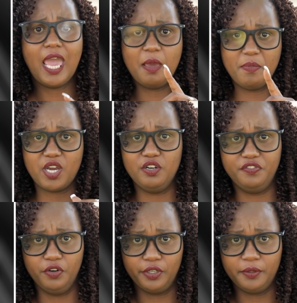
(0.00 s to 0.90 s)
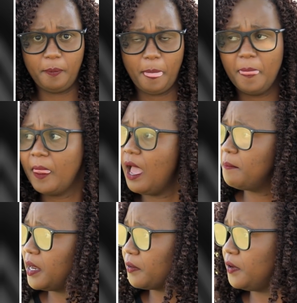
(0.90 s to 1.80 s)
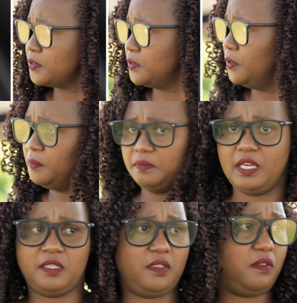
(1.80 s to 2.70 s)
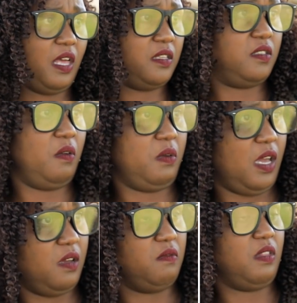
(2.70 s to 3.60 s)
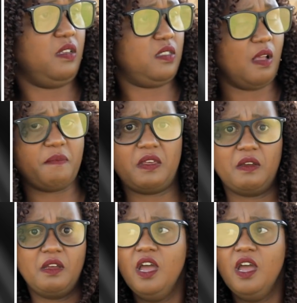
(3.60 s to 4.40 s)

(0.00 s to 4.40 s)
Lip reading: A megaphone. I'm like, Otio, that's okay, that's something.